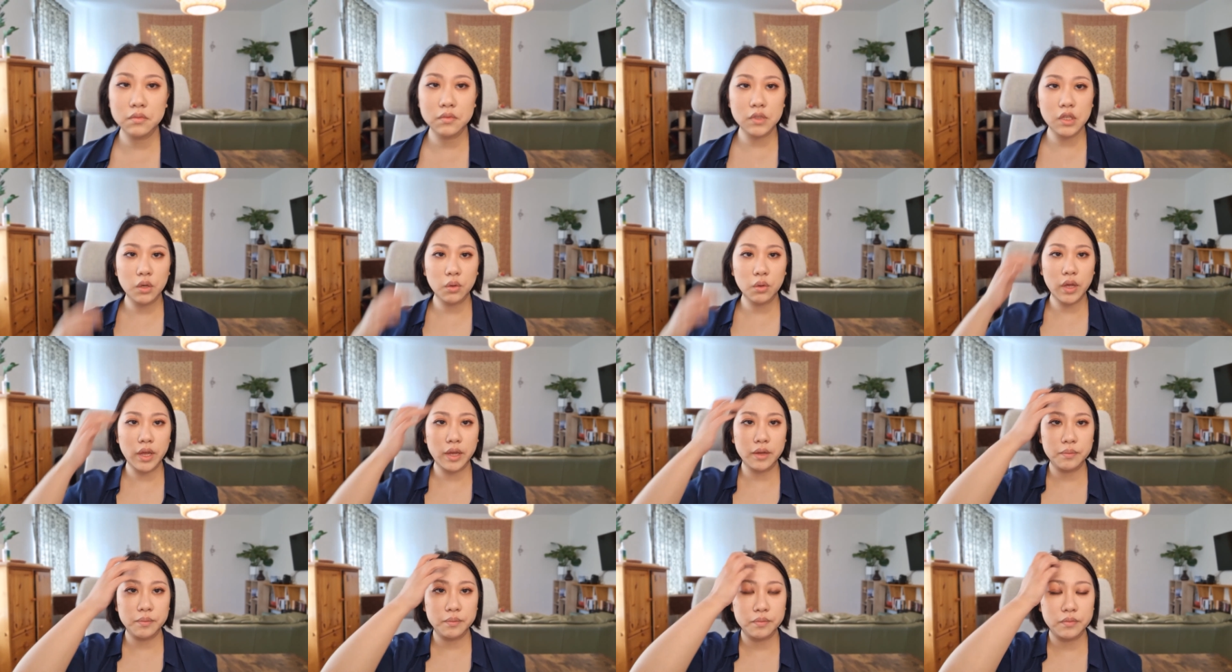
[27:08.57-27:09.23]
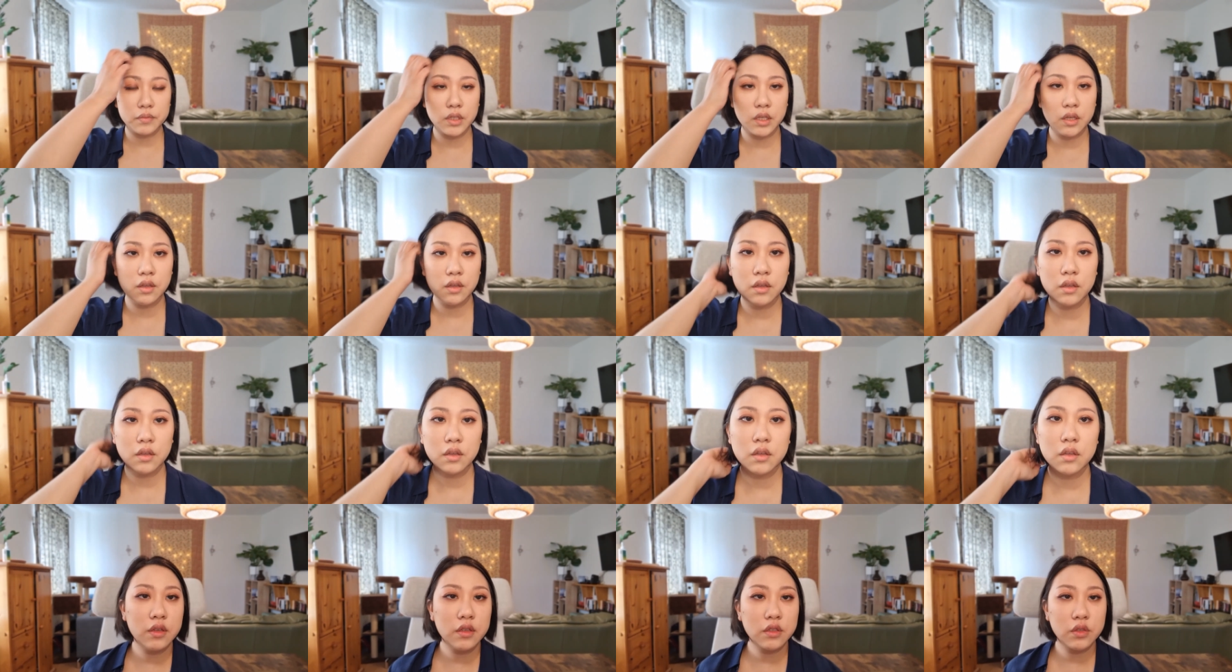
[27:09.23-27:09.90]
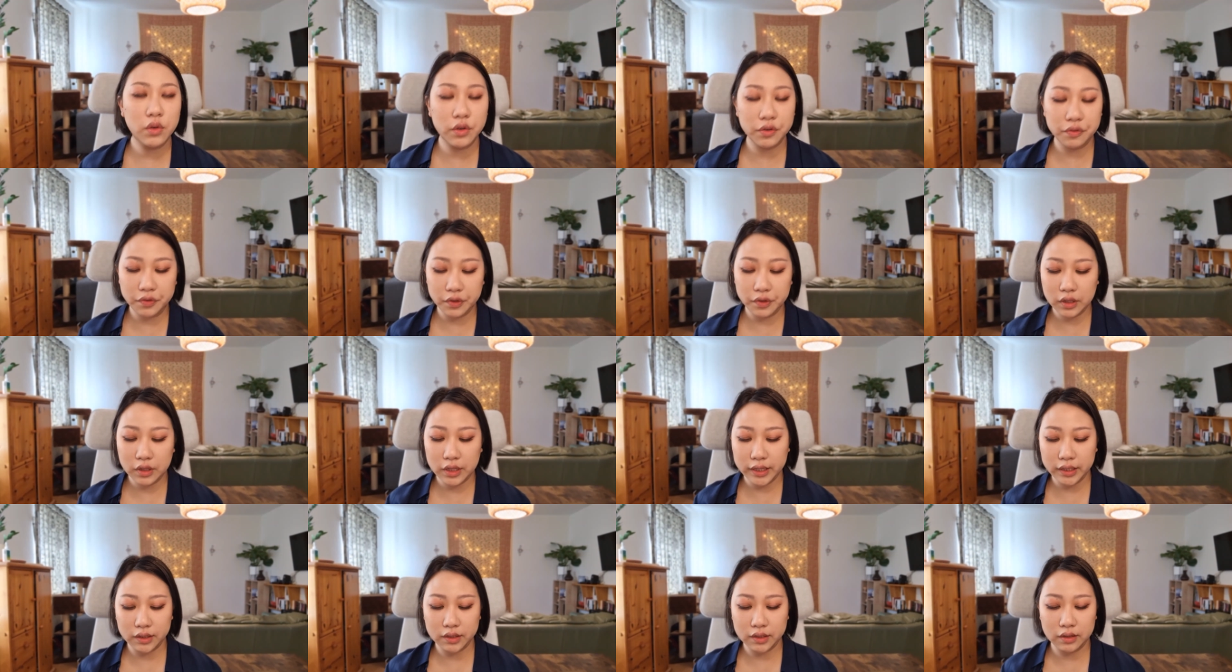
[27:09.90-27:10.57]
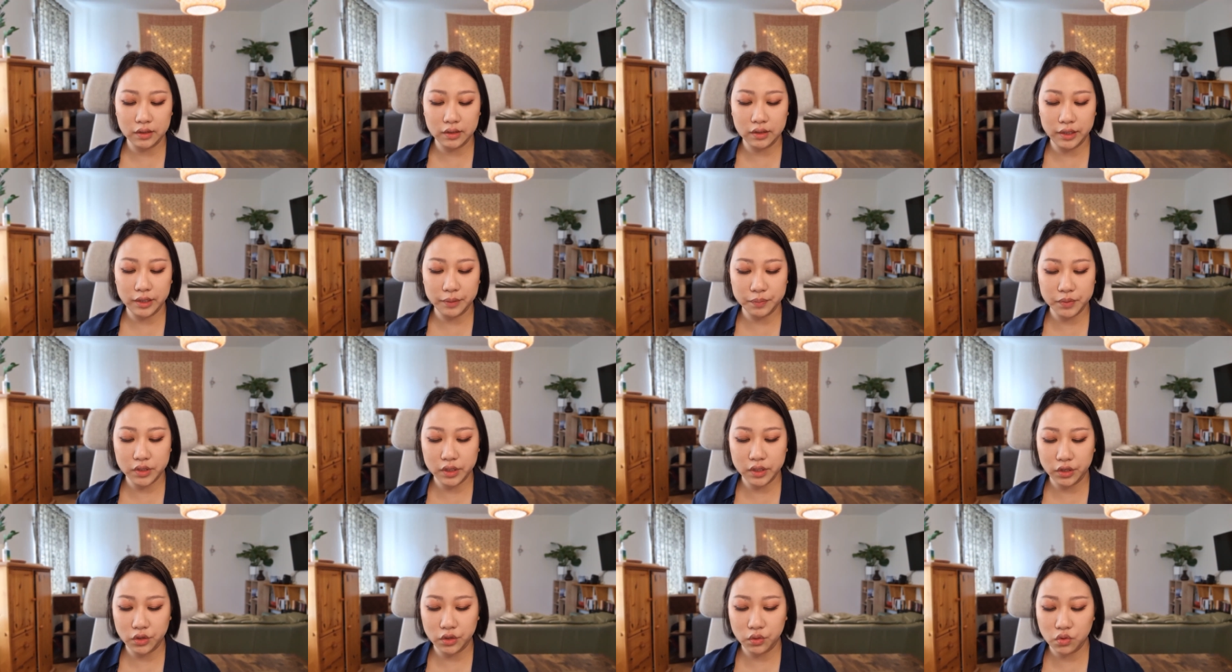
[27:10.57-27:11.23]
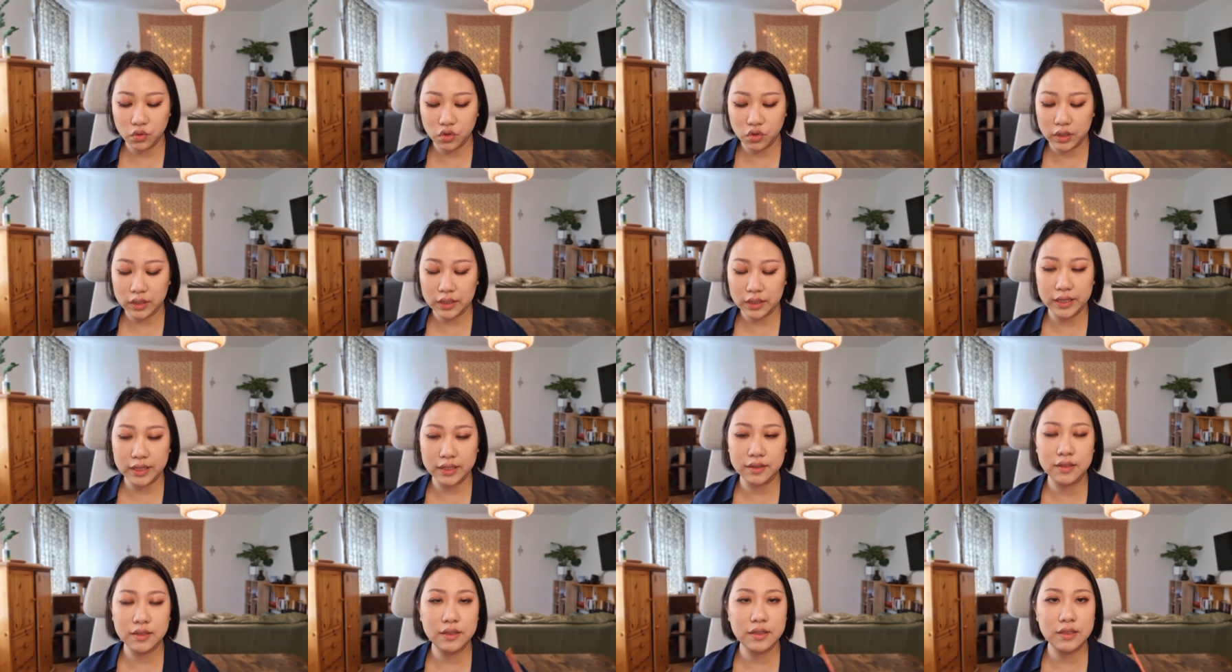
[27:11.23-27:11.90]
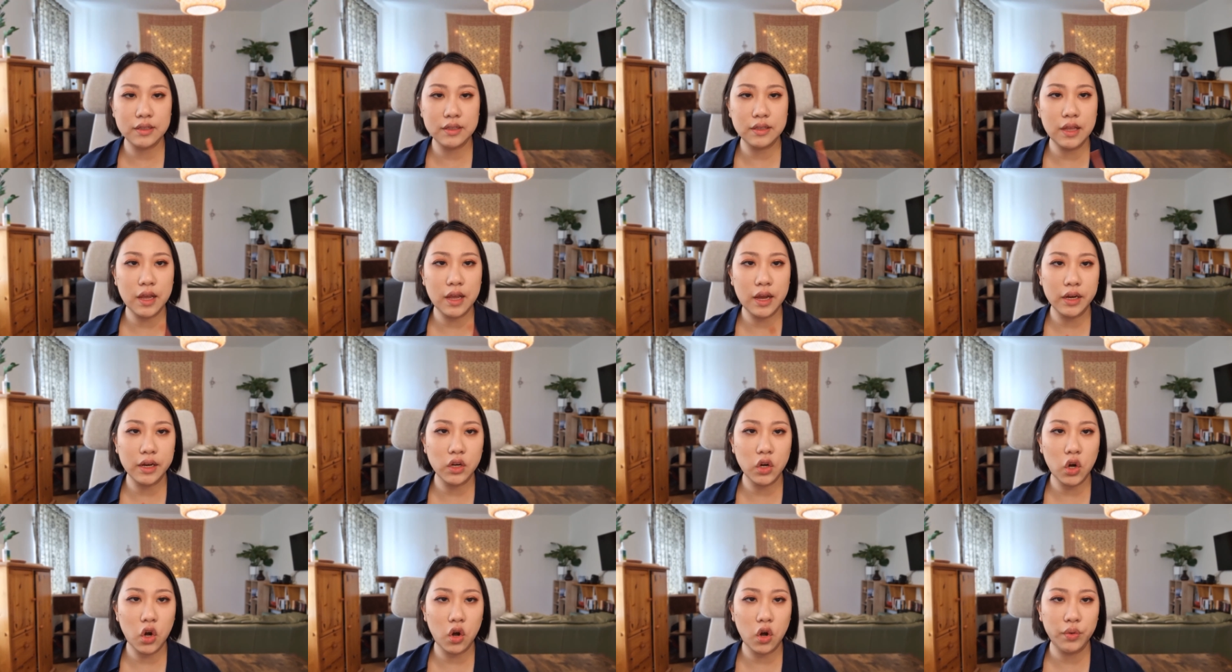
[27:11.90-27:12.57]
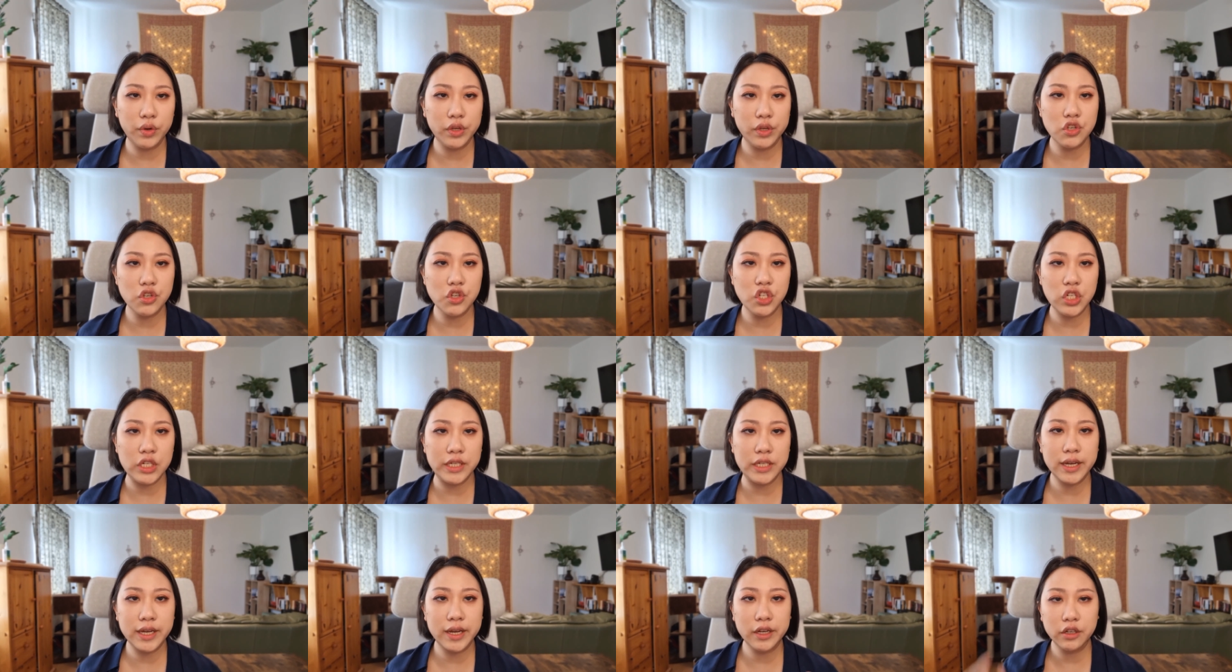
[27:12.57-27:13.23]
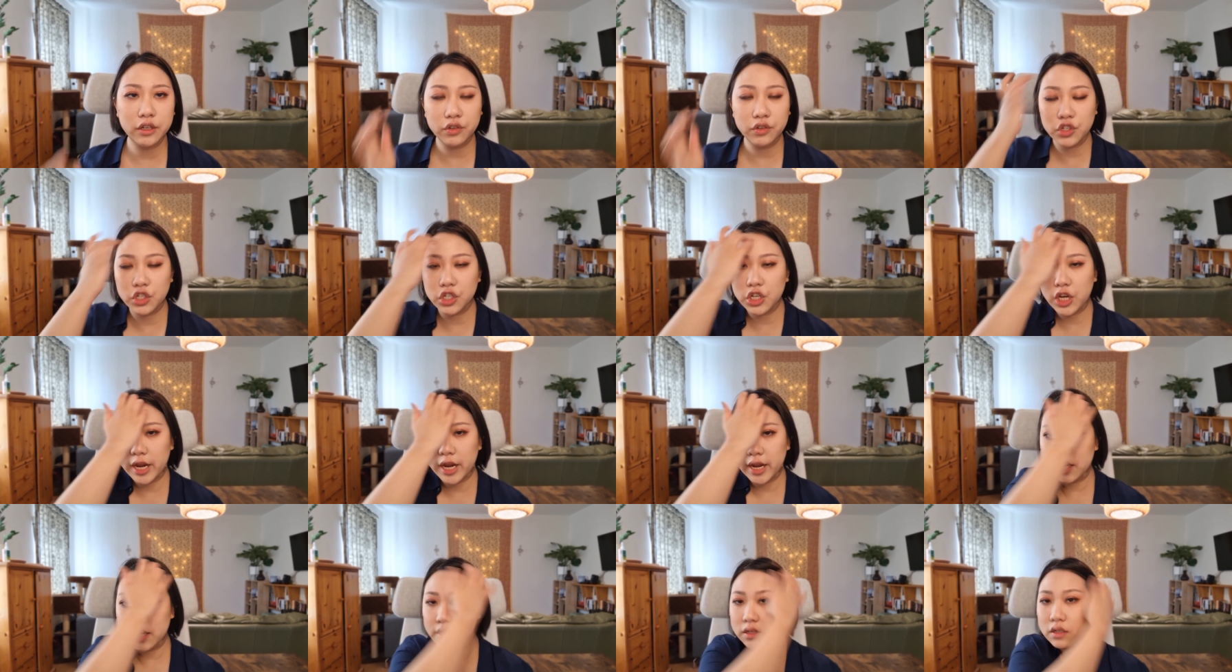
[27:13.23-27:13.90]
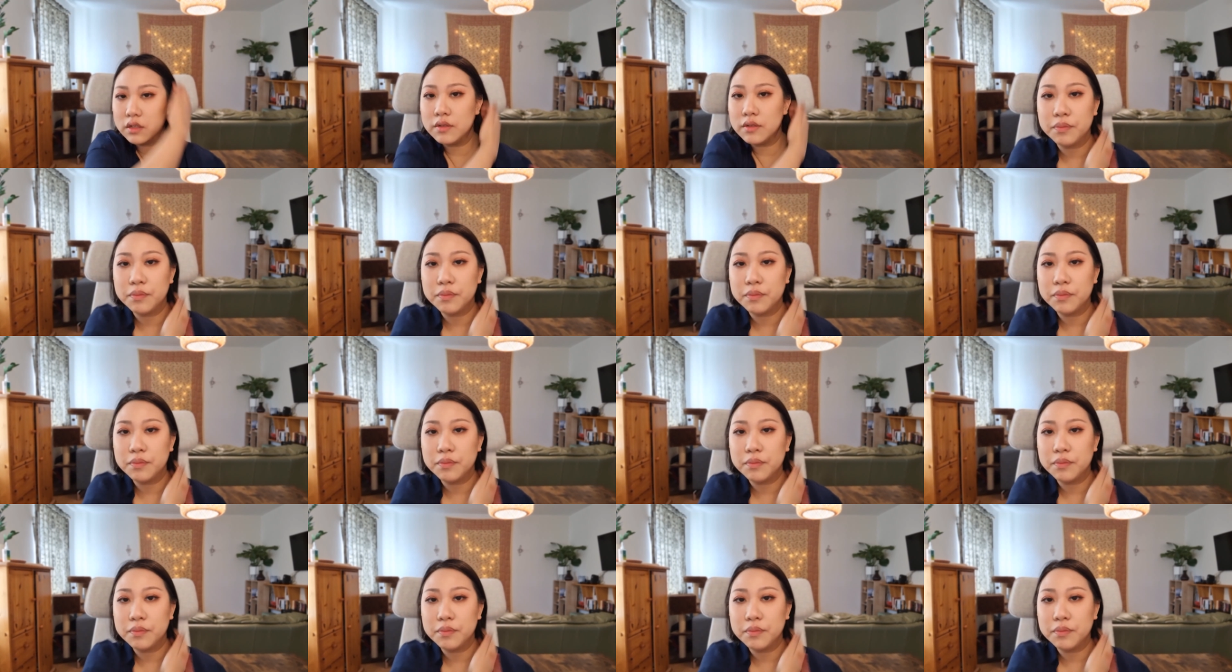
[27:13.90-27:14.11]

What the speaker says: Okay. So I feel like the lips are usually like this light orangey kind of shade.